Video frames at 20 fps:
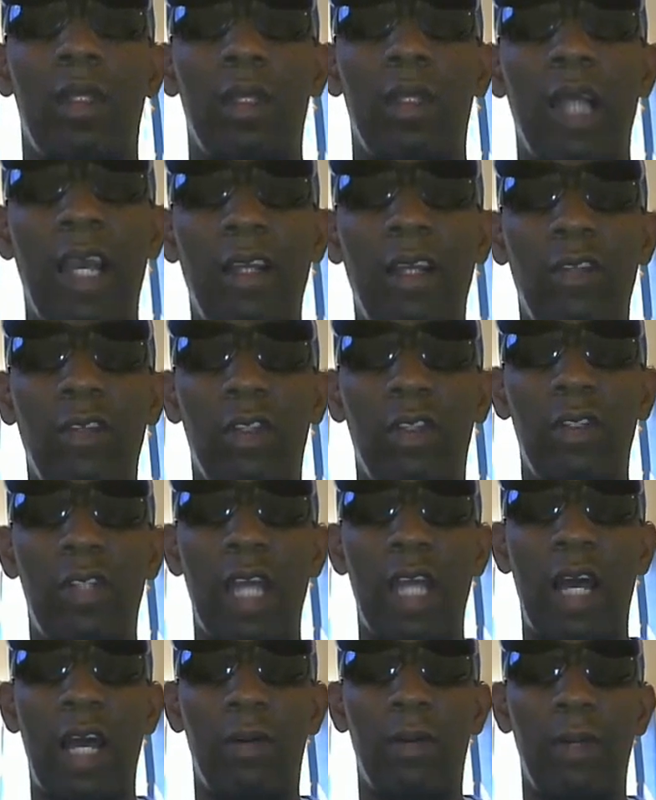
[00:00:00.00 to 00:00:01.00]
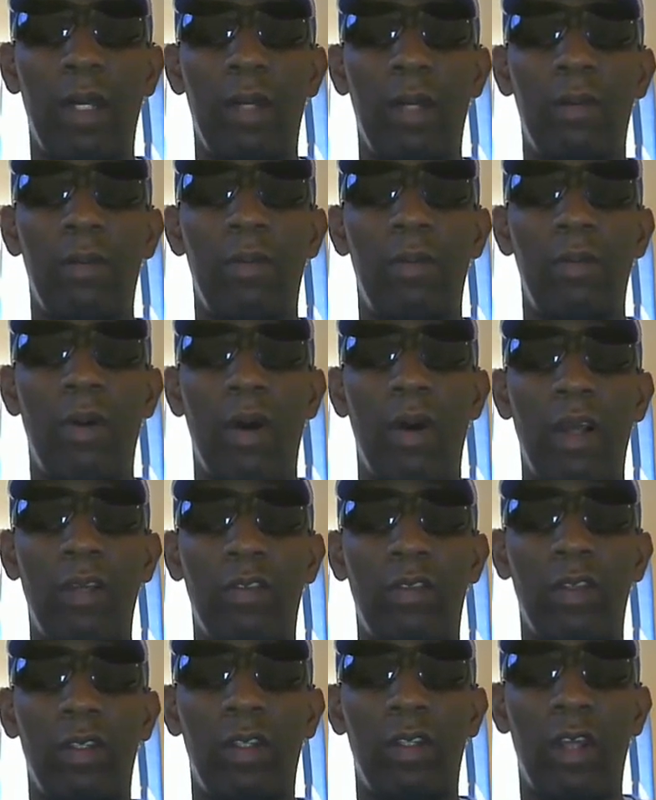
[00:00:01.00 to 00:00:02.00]
Ladies and gentlemen,
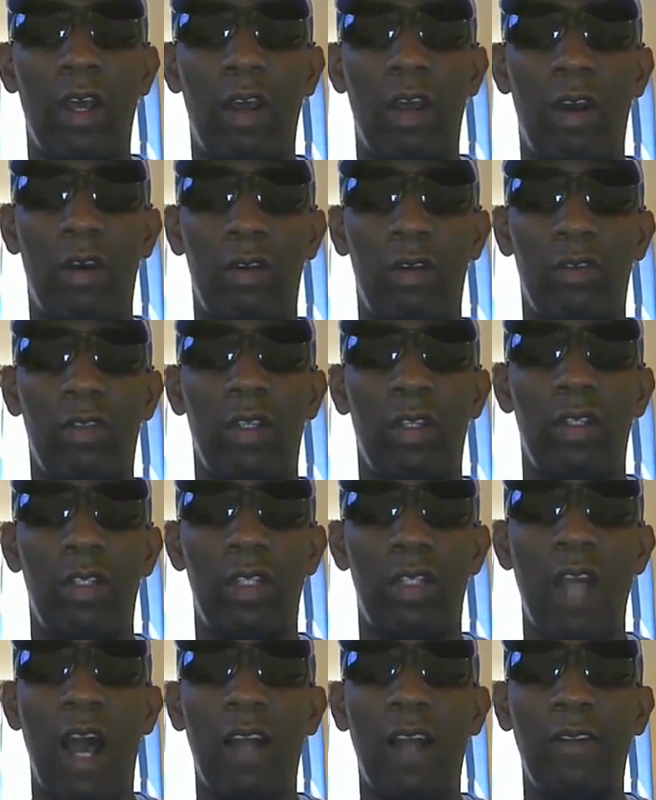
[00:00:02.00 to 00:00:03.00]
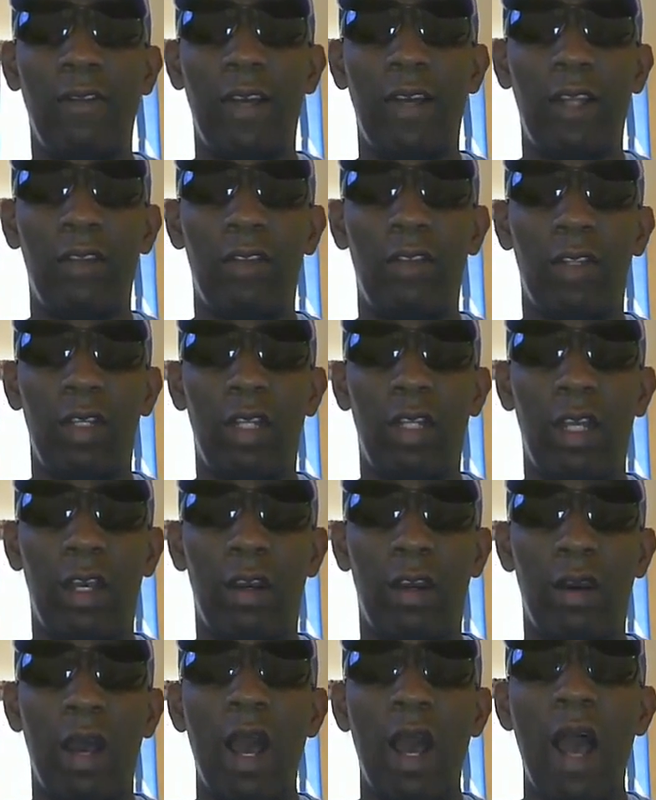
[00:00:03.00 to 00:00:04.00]
boys and girls, Shawne Vincent
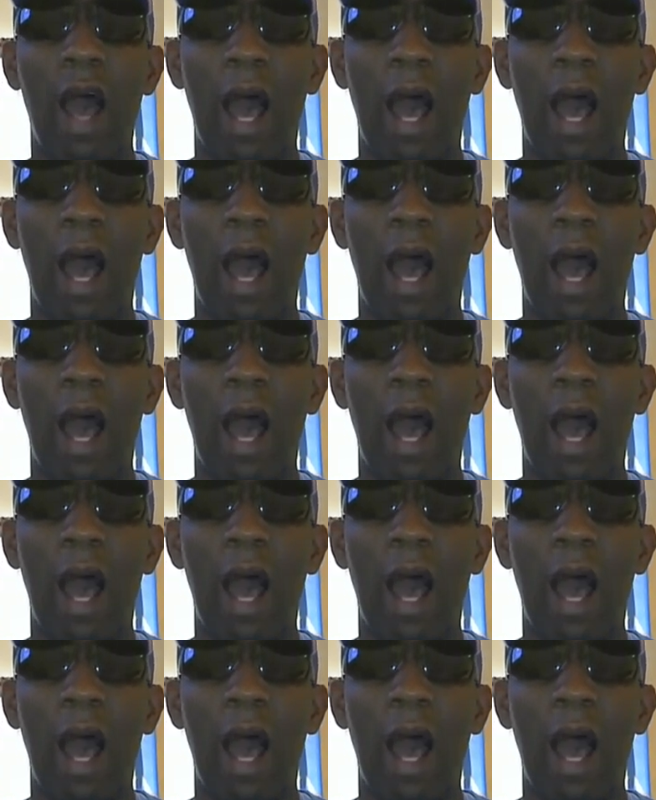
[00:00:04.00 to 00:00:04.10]
here.